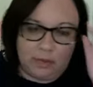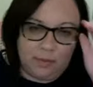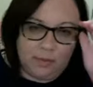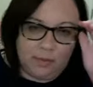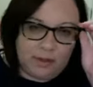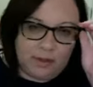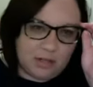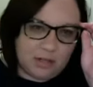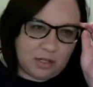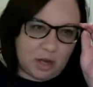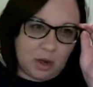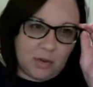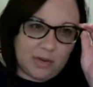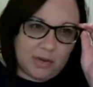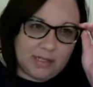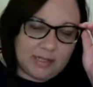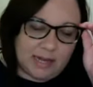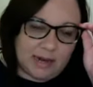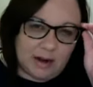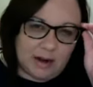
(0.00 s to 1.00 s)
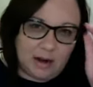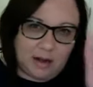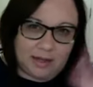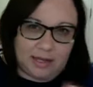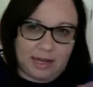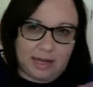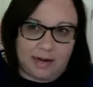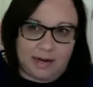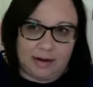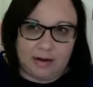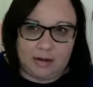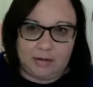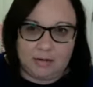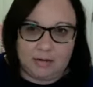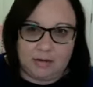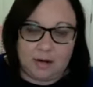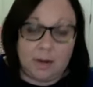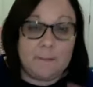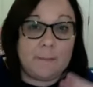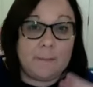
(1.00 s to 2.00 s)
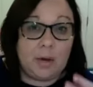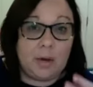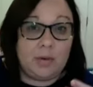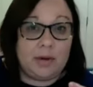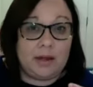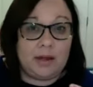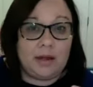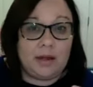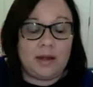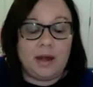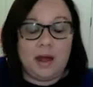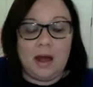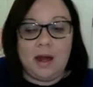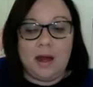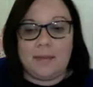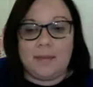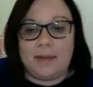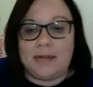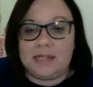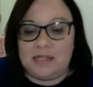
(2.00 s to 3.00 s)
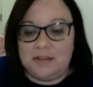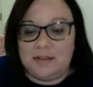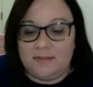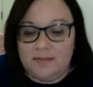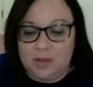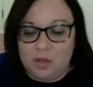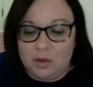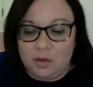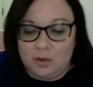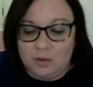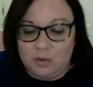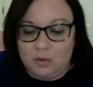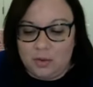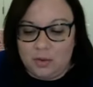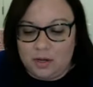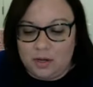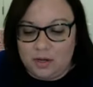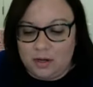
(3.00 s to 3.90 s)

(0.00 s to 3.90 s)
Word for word: But there's always that online component because if you